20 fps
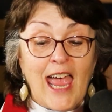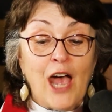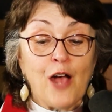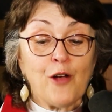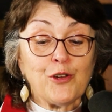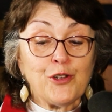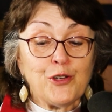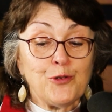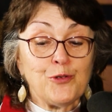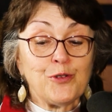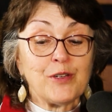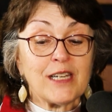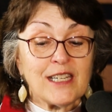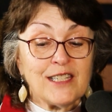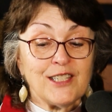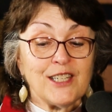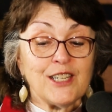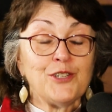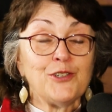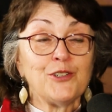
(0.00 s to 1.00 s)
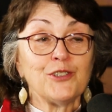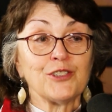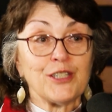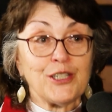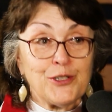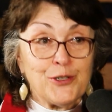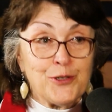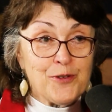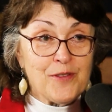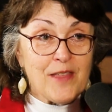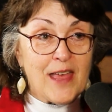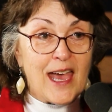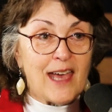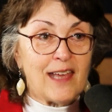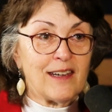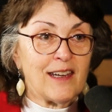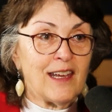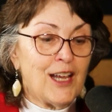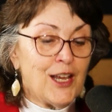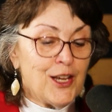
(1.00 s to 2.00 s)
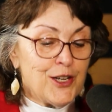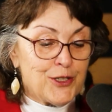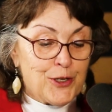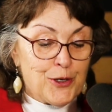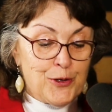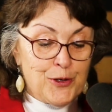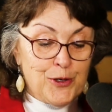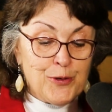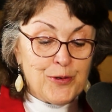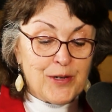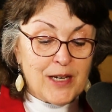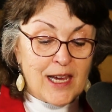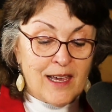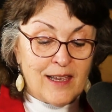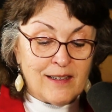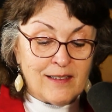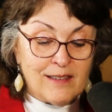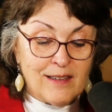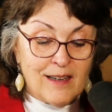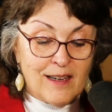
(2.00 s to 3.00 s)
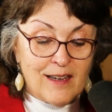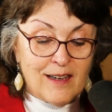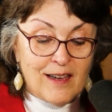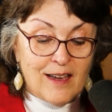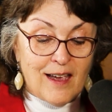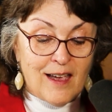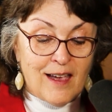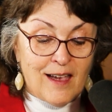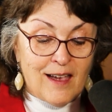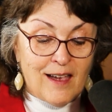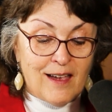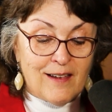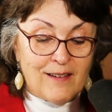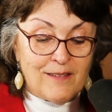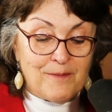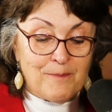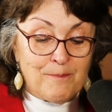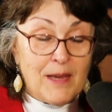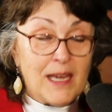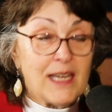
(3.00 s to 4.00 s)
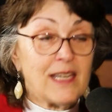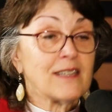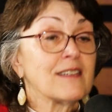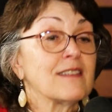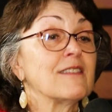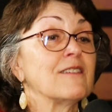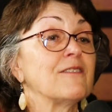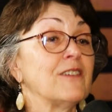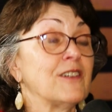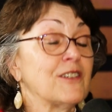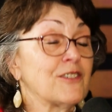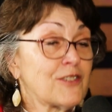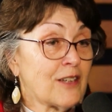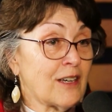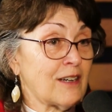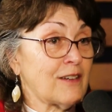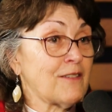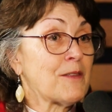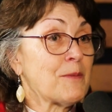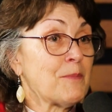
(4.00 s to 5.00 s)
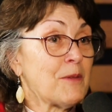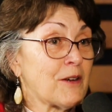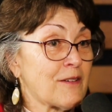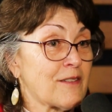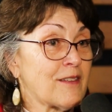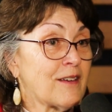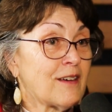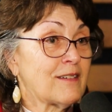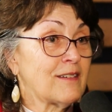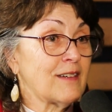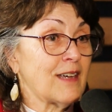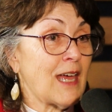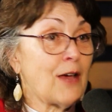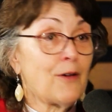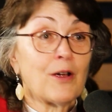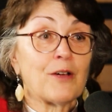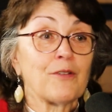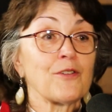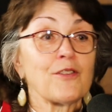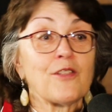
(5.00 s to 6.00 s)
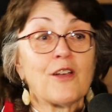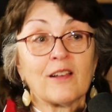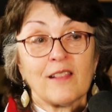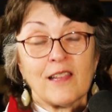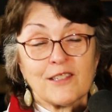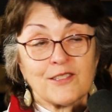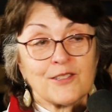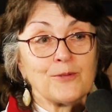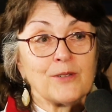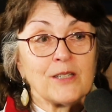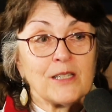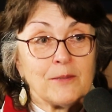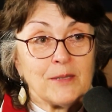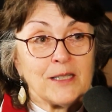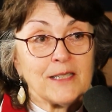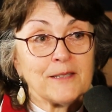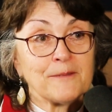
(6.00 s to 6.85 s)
how you continually do that so you can make it to the finish line of the marathon, however long that's going to